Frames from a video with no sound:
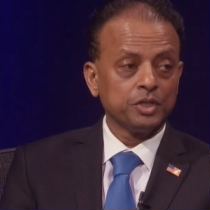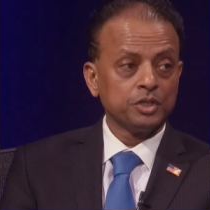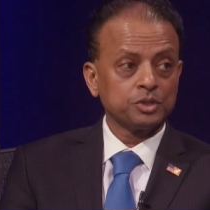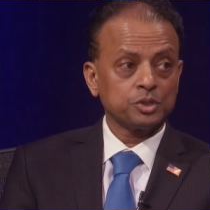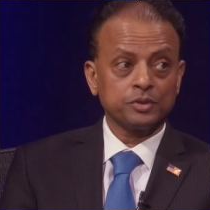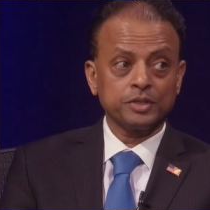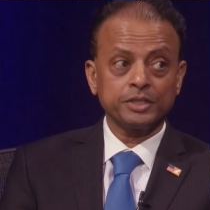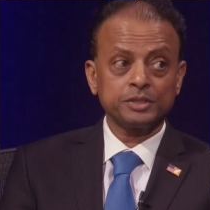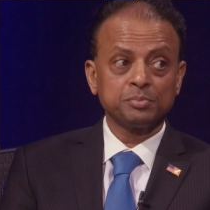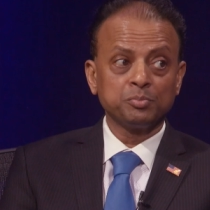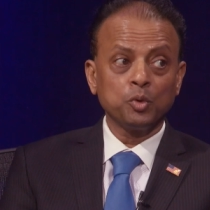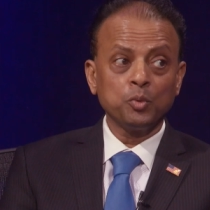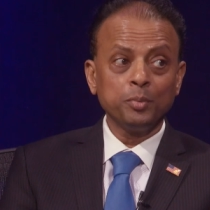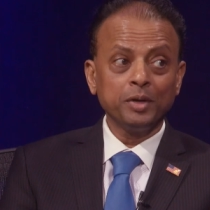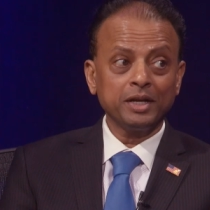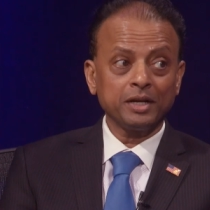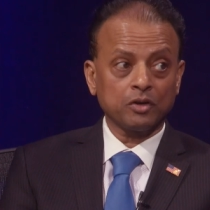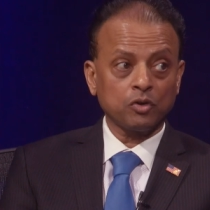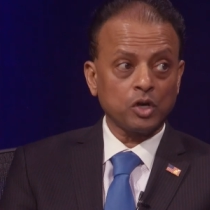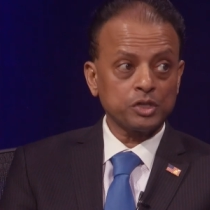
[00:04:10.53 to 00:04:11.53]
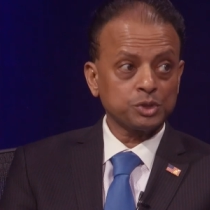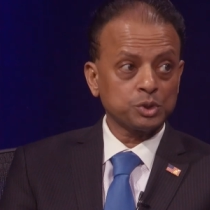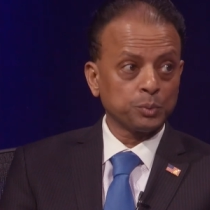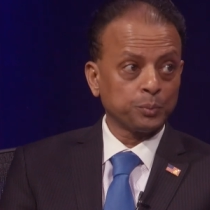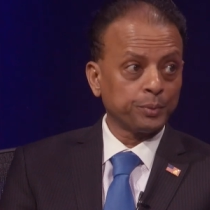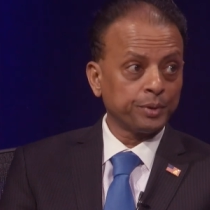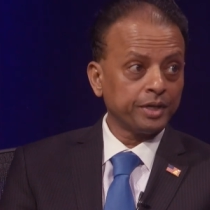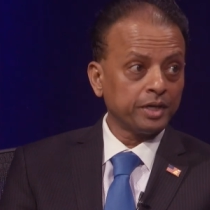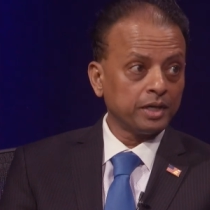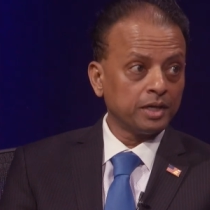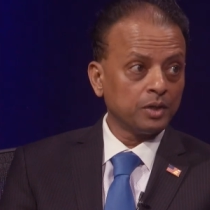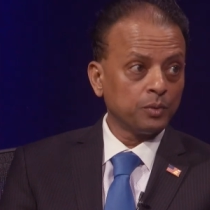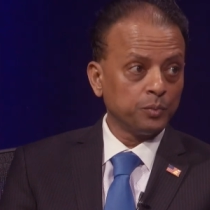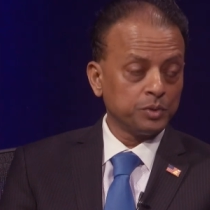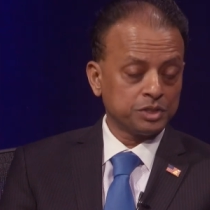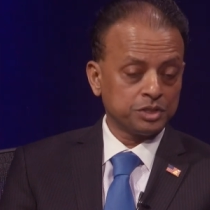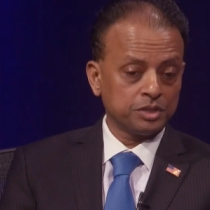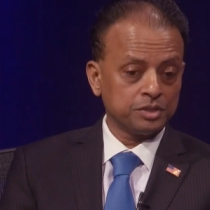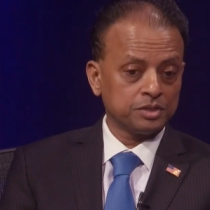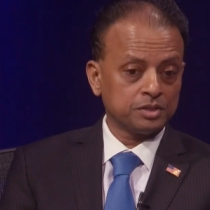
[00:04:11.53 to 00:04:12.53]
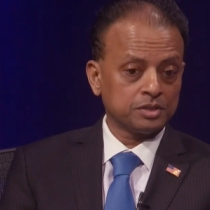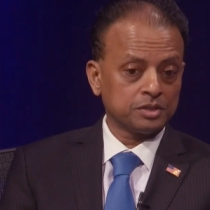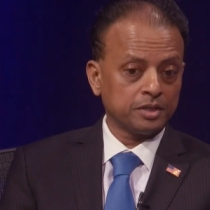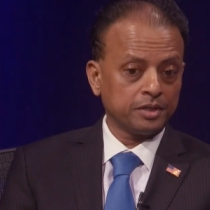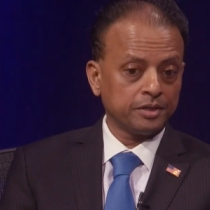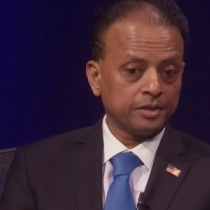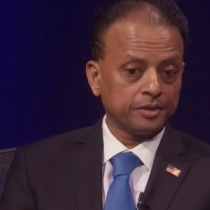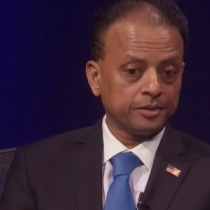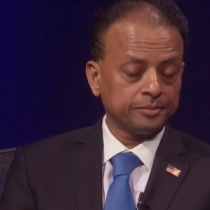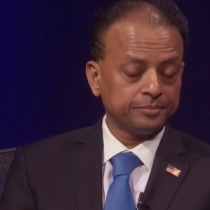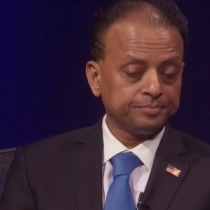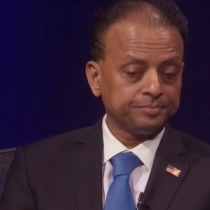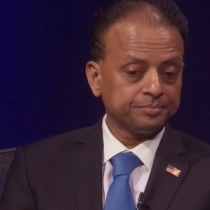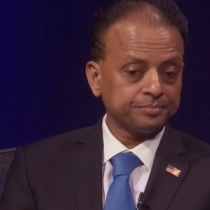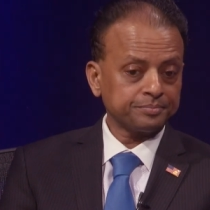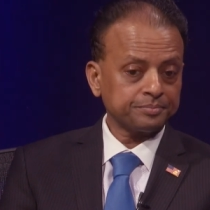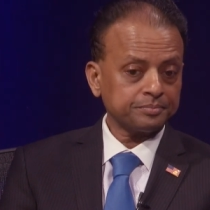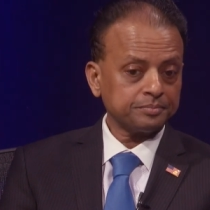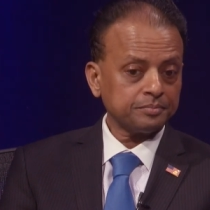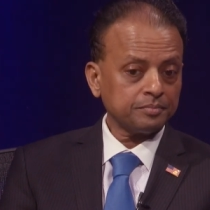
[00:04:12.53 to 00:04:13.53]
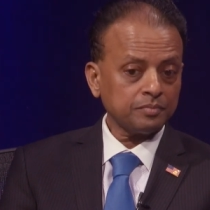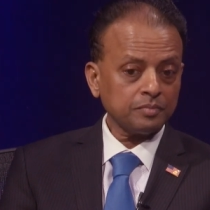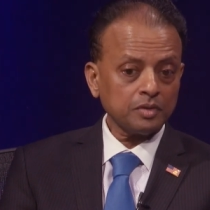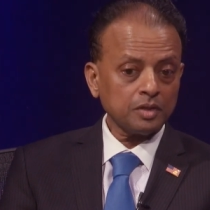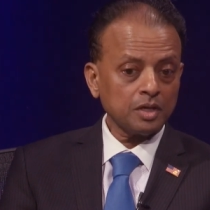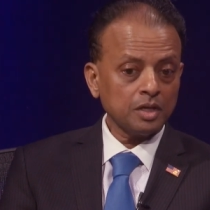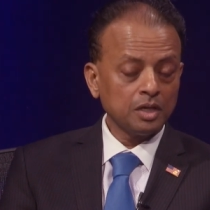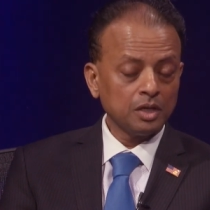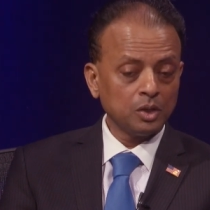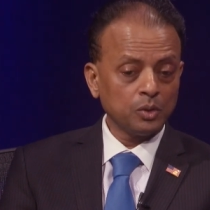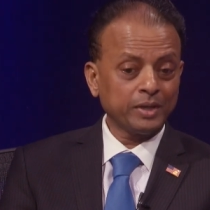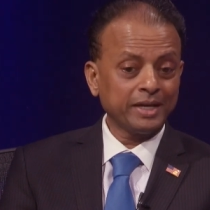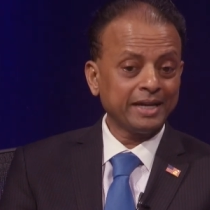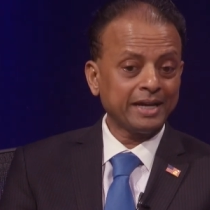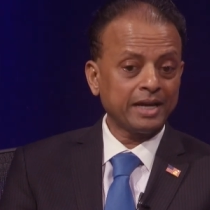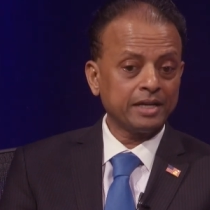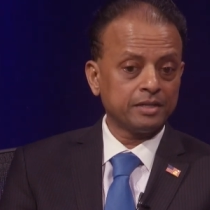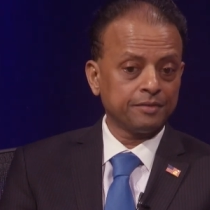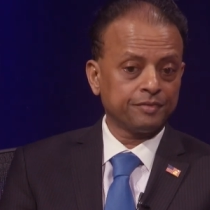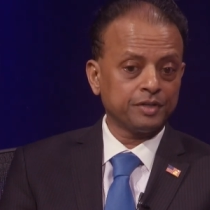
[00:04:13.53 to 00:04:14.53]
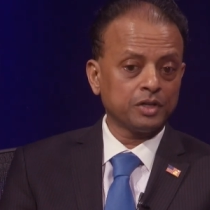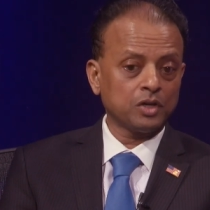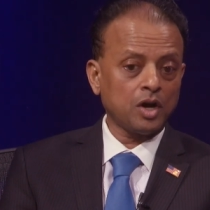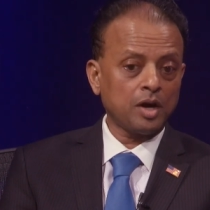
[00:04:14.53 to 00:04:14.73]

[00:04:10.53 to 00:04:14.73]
So there's movement across the world, which is uh, looking at different